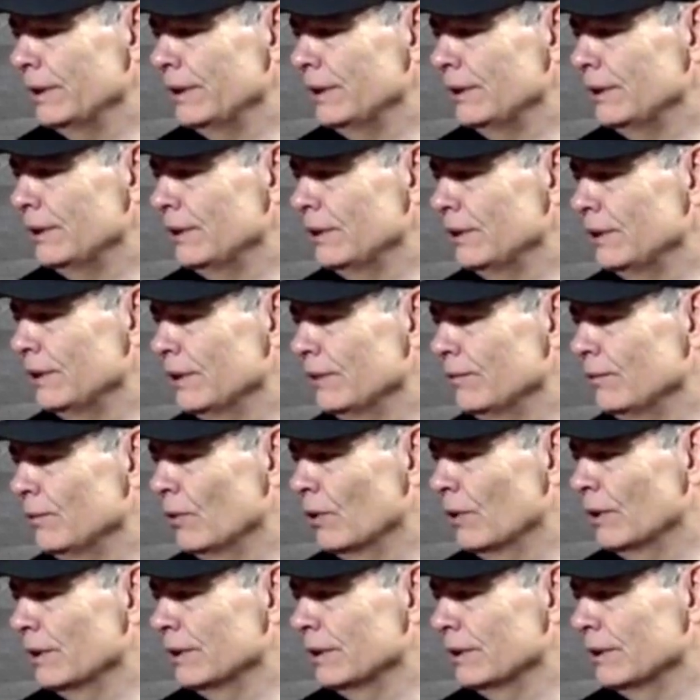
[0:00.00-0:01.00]
is, of
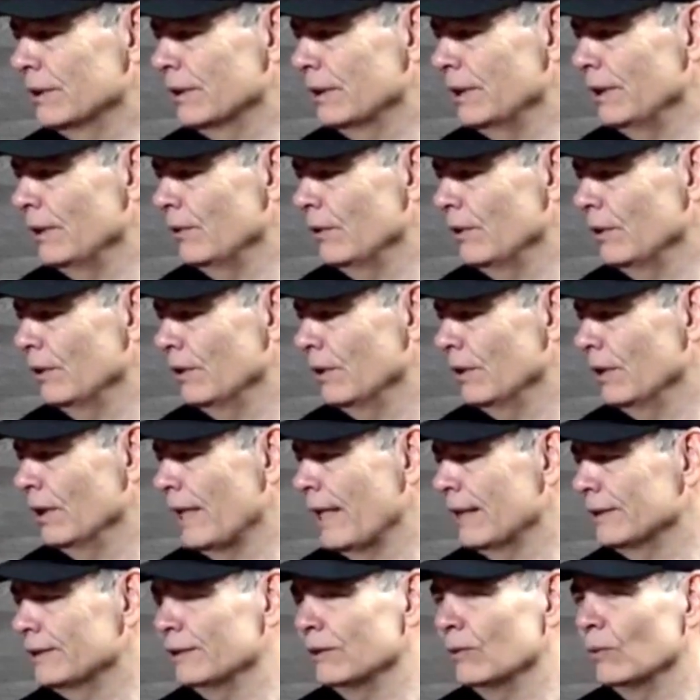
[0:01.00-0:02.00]
course, the
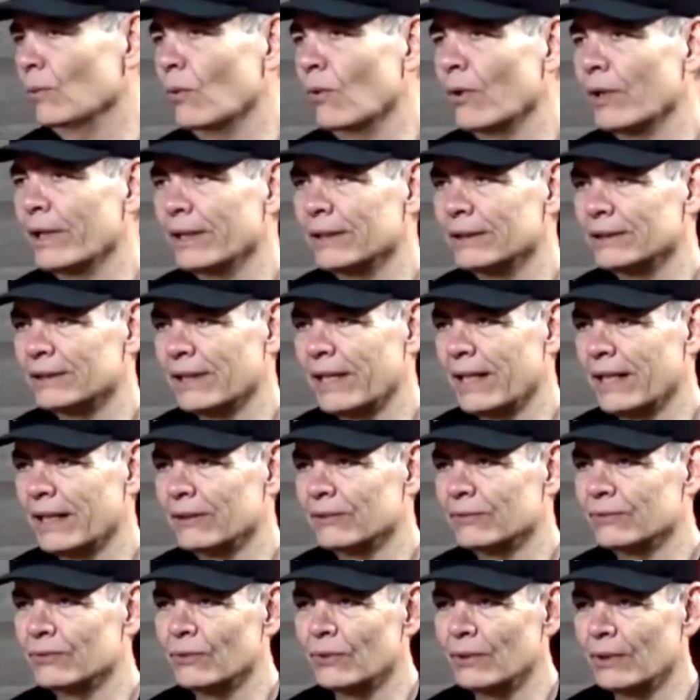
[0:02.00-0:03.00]
classic warning
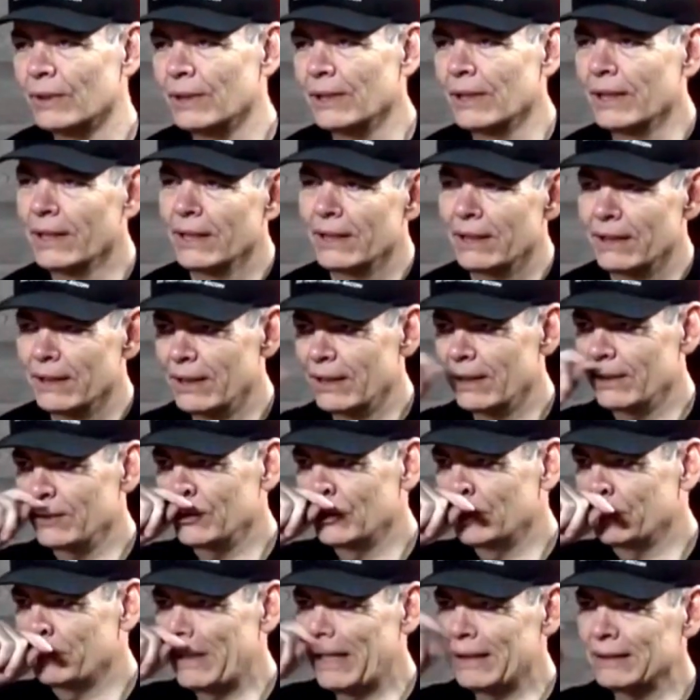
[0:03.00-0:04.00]
sign for
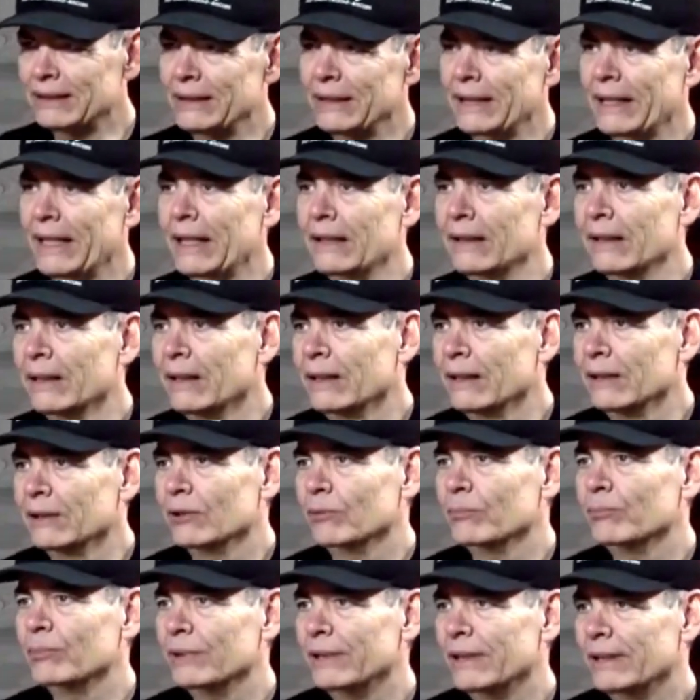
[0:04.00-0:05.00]
you're about to get
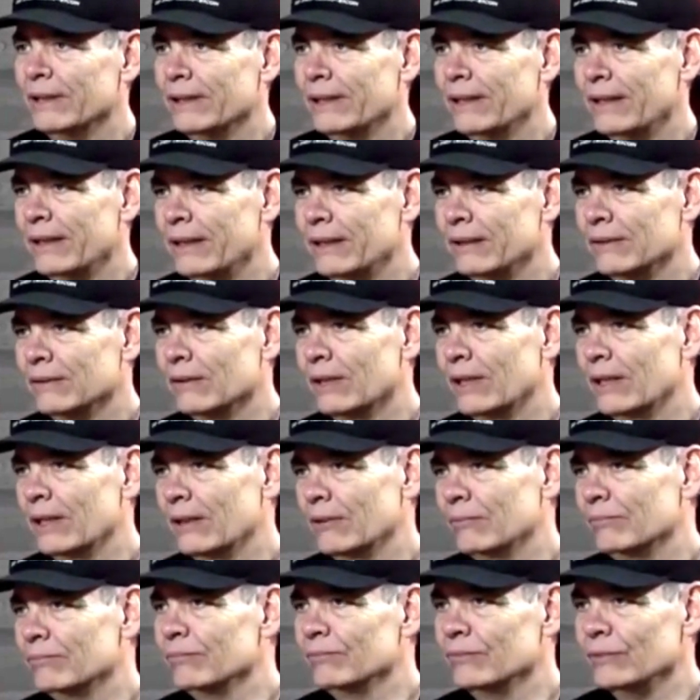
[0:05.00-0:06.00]
completely,
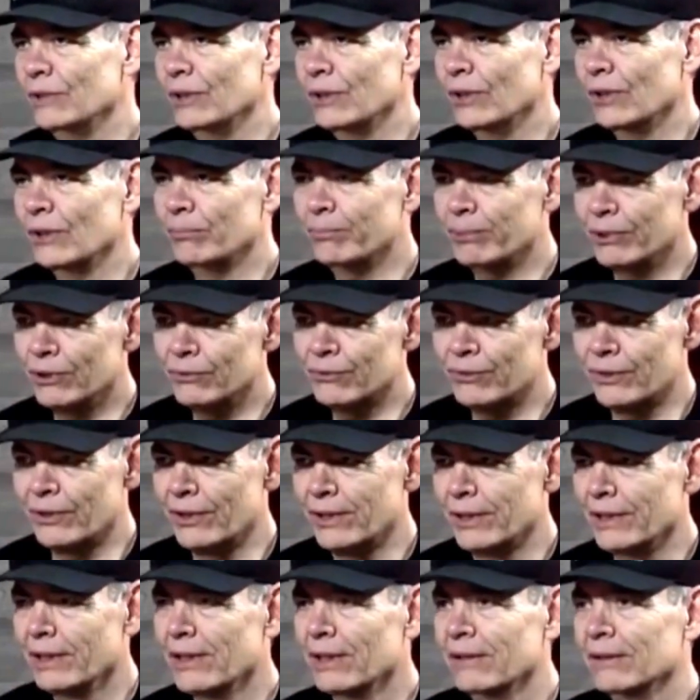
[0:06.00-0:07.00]

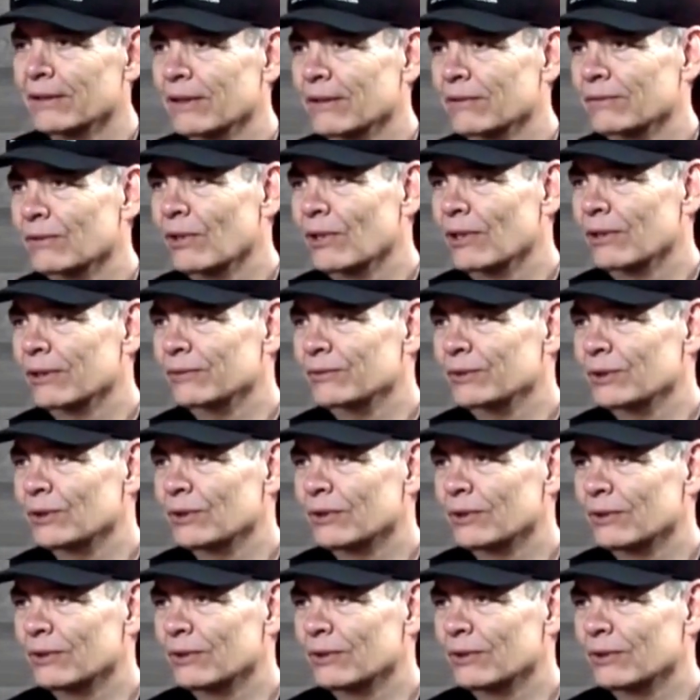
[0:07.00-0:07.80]
pilfered of all of your